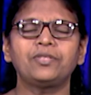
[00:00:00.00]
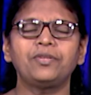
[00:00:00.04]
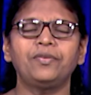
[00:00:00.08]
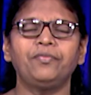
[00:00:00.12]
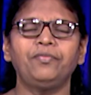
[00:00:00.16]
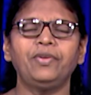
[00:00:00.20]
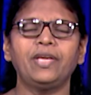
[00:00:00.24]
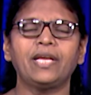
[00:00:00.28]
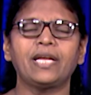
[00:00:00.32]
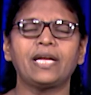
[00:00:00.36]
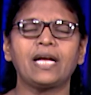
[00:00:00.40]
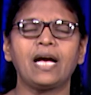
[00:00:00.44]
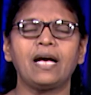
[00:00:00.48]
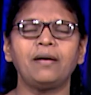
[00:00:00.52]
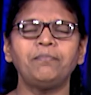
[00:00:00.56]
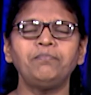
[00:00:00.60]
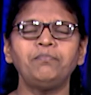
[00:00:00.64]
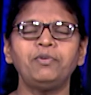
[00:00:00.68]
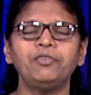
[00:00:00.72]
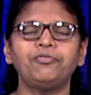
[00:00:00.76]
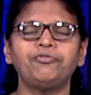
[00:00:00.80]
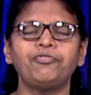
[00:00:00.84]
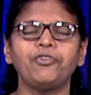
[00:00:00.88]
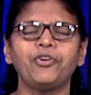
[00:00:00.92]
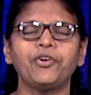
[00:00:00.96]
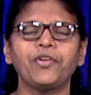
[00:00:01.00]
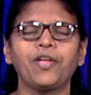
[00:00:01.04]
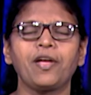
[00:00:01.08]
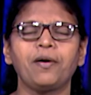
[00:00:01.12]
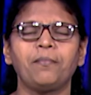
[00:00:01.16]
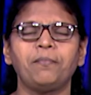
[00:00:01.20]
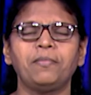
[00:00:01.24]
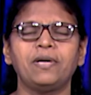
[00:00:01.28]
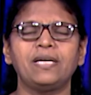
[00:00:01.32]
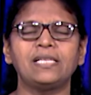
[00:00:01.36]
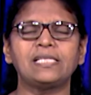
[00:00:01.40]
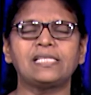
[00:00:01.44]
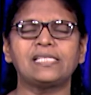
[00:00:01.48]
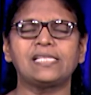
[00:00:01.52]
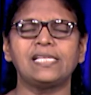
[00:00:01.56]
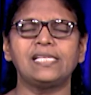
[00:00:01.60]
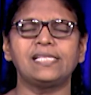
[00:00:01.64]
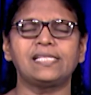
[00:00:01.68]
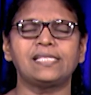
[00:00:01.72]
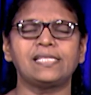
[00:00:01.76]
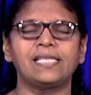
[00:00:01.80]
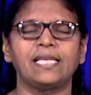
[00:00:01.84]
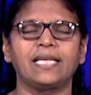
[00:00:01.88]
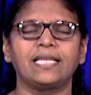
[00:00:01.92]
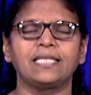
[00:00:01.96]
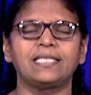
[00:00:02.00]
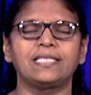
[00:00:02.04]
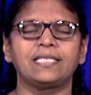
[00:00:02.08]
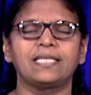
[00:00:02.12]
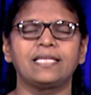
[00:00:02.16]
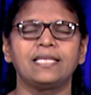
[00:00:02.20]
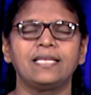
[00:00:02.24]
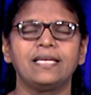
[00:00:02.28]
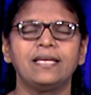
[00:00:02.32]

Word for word: We come before your mercy seat.